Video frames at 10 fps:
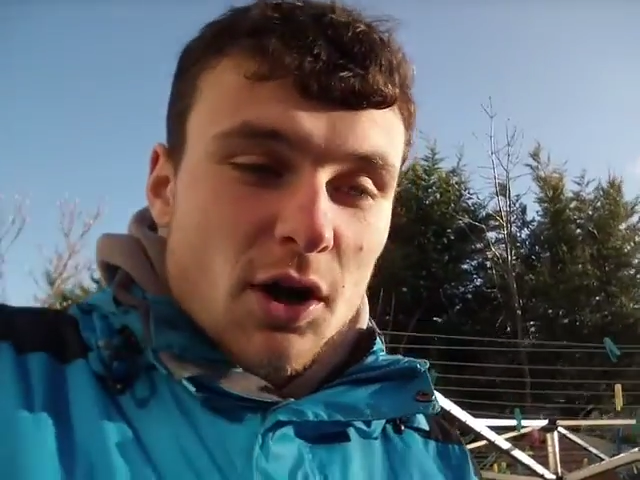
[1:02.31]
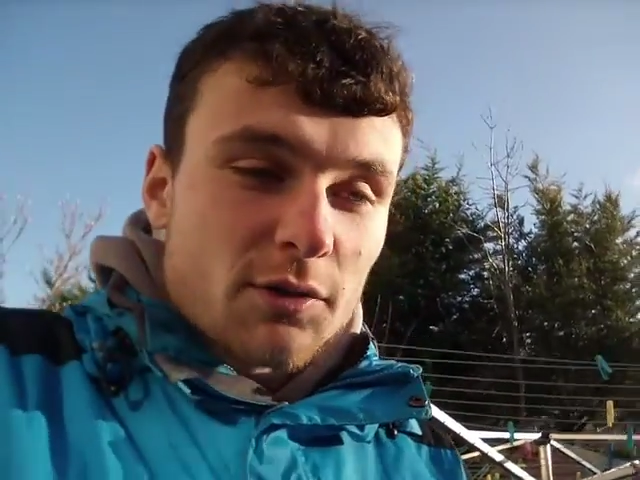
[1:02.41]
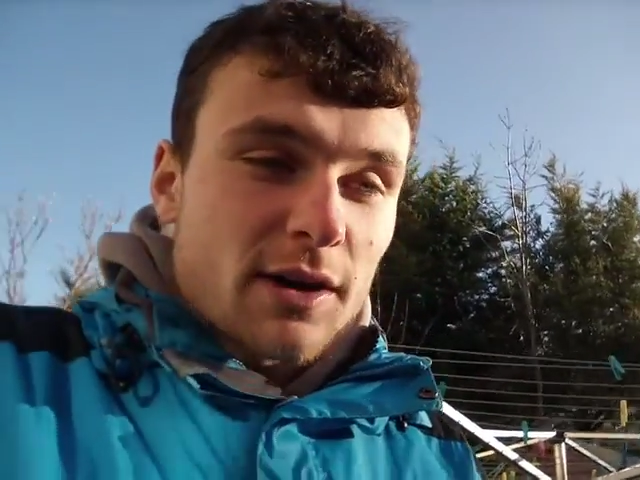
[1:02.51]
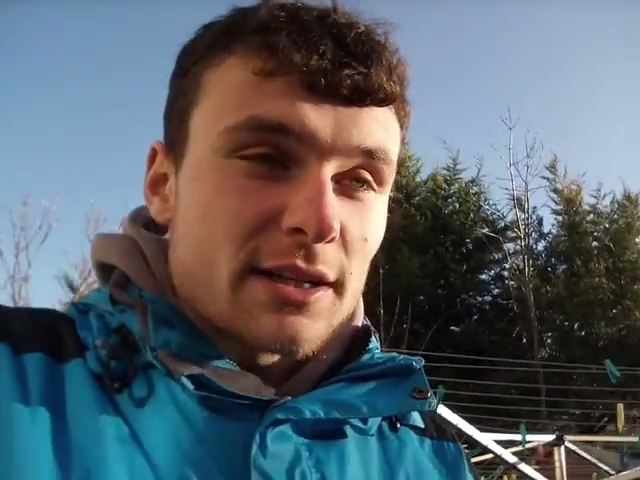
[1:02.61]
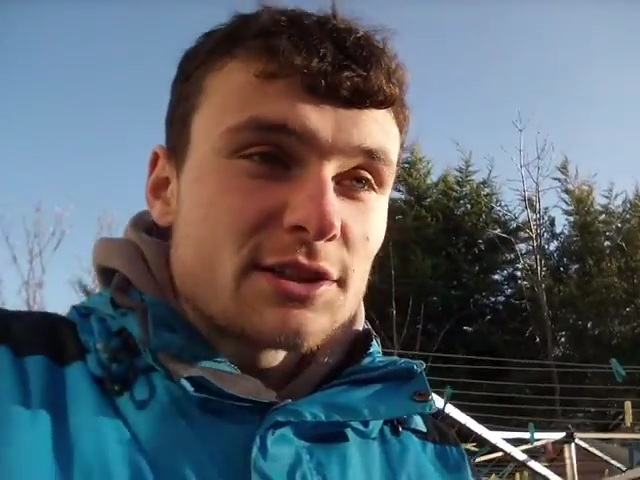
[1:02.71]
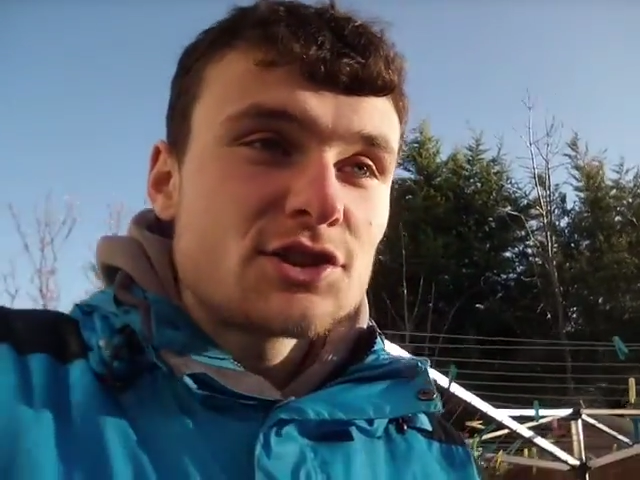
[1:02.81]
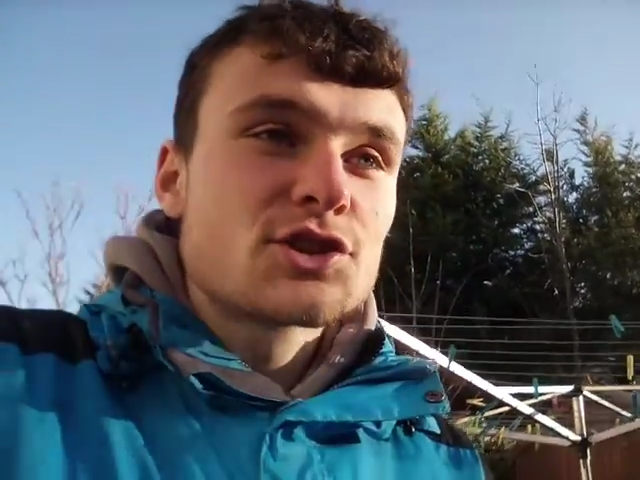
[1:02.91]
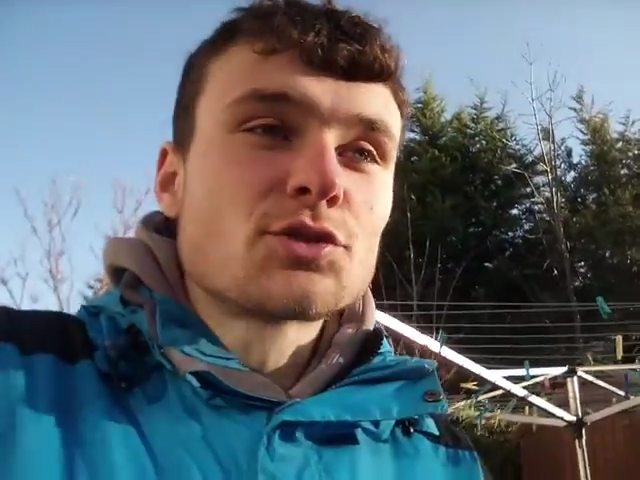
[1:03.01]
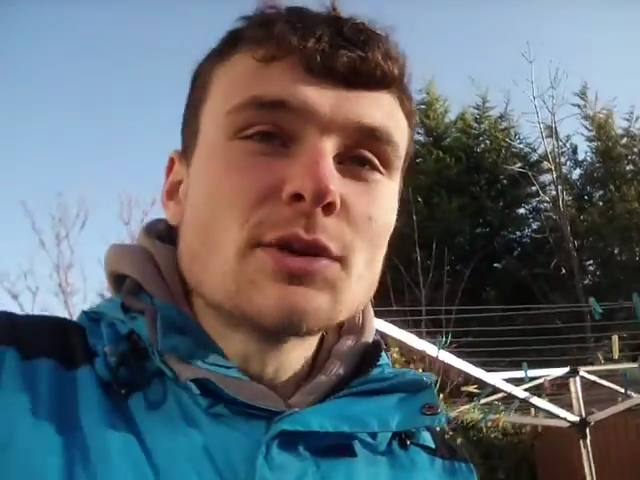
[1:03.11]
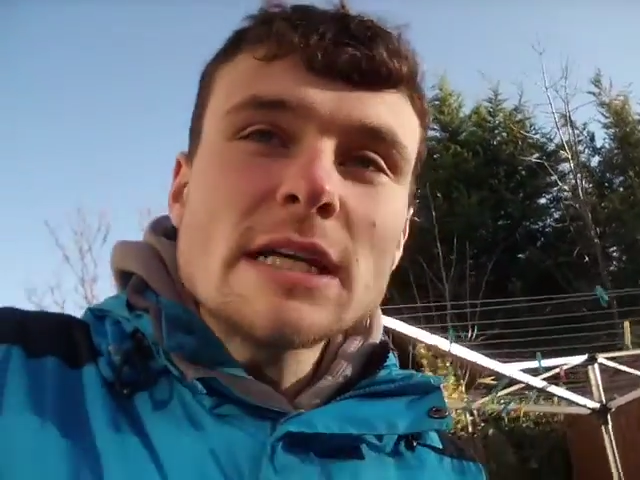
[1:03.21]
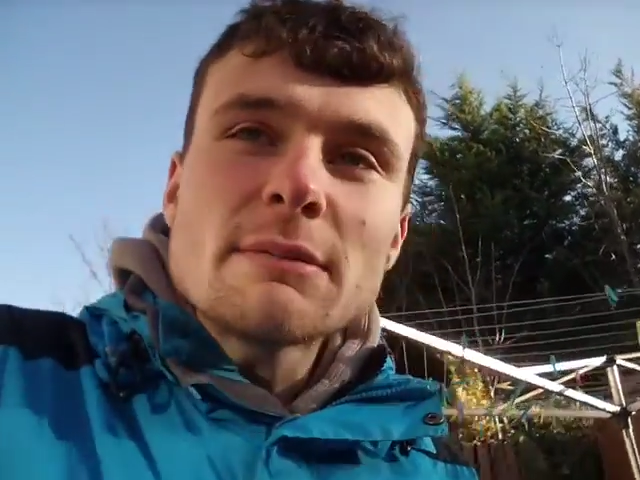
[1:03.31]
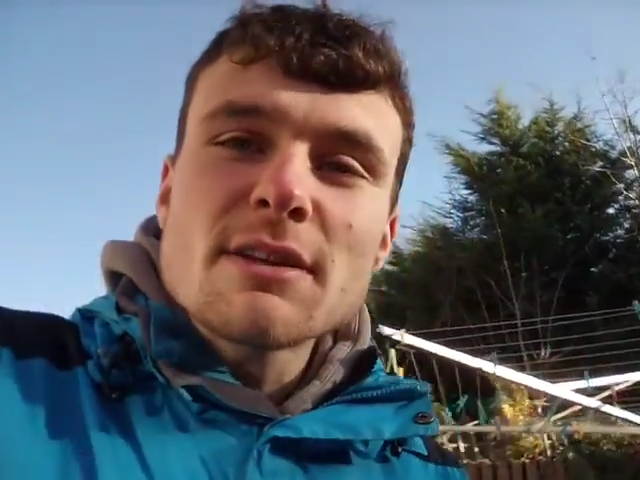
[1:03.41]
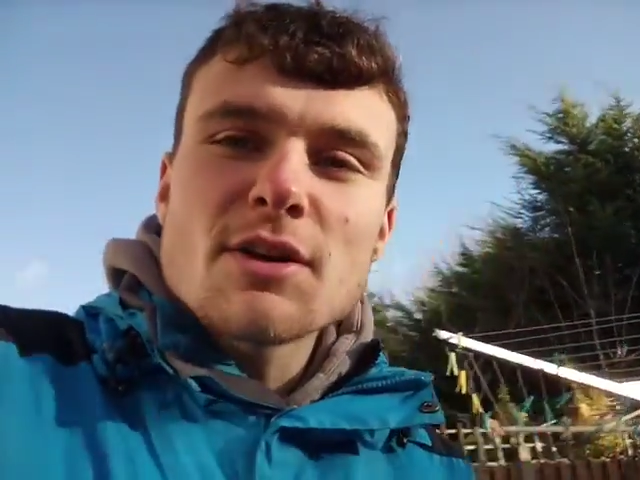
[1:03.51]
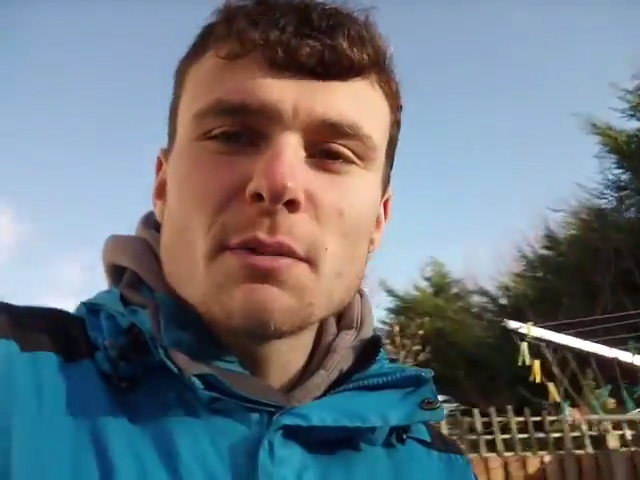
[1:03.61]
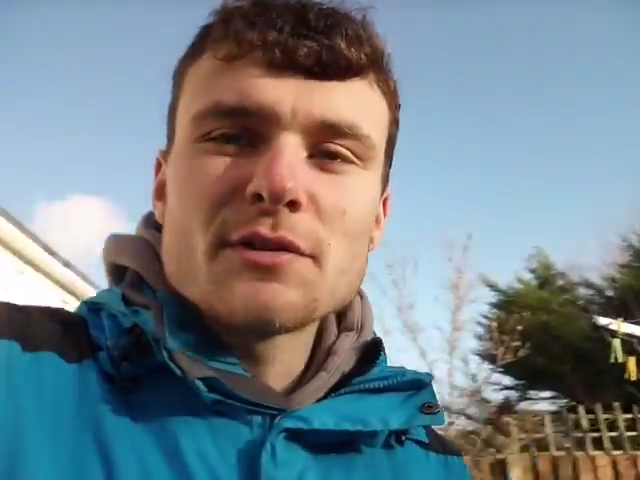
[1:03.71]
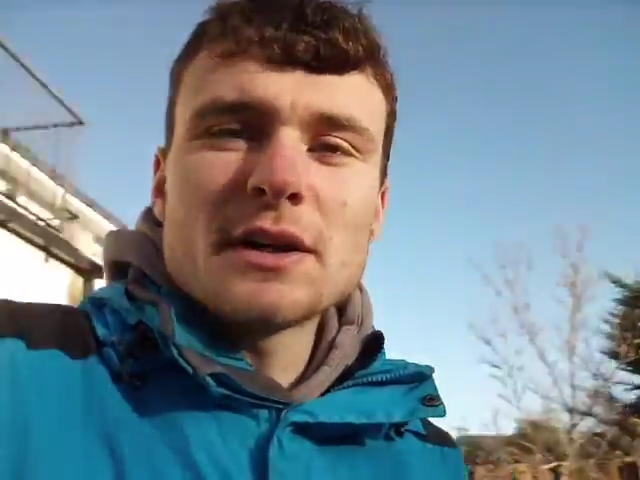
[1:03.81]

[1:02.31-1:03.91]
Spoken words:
over and he screamed at the top of his